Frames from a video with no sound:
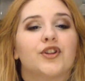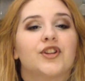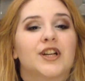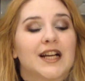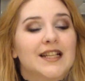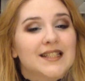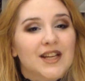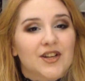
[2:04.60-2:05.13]
the
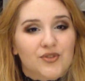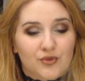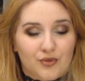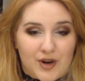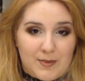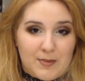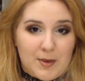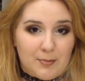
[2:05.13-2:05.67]
custard
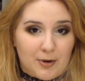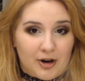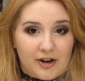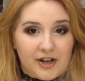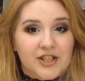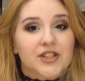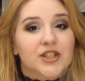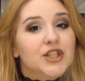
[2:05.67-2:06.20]
creamy
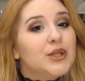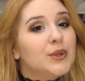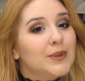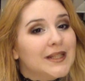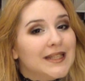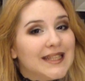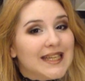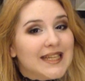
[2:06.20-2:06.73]
part, you
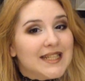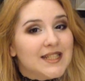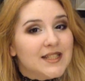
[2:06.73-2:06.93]
will need